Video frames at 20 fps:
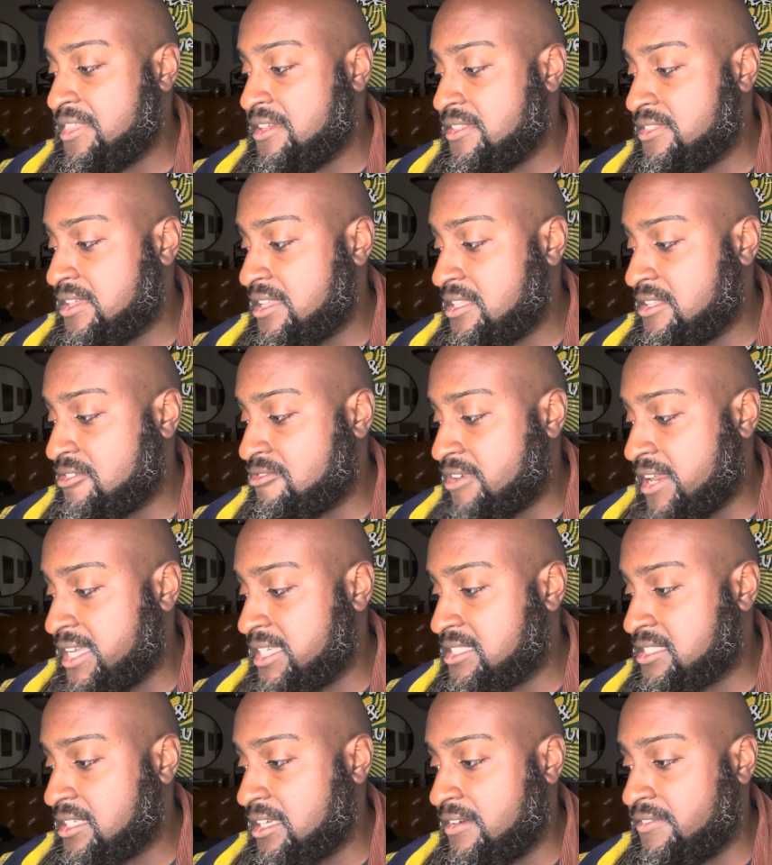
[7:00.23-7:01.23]
than the
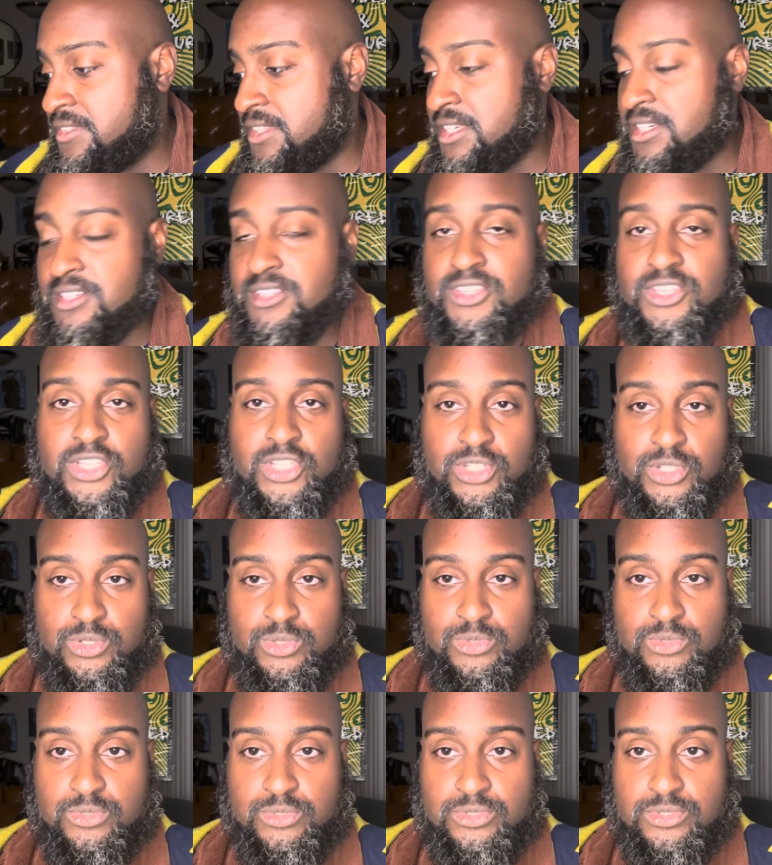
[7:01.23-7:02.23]
race of the
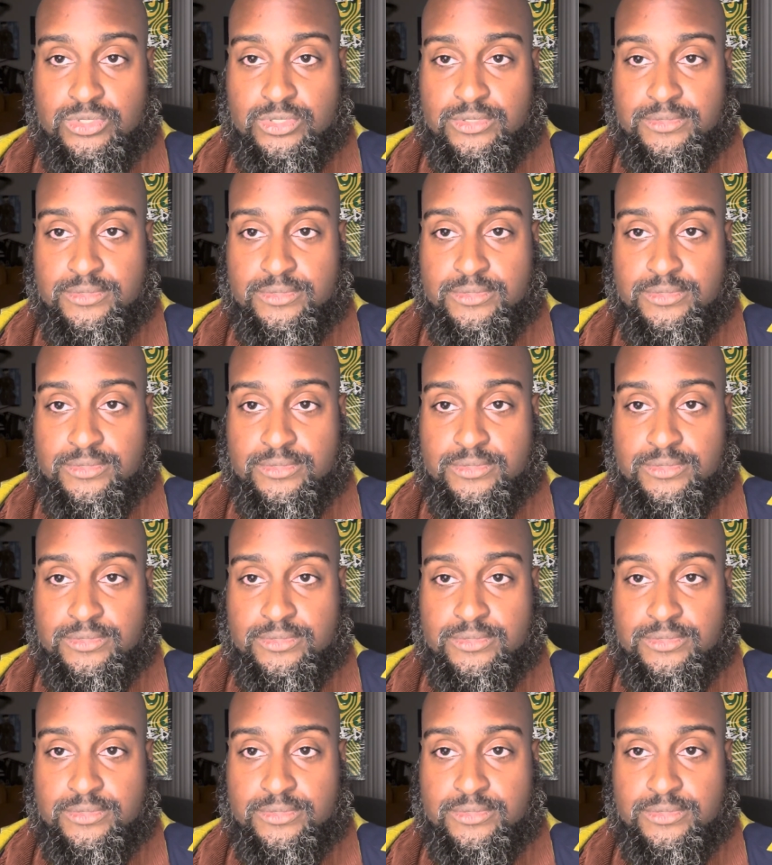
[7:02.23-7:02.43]
accused.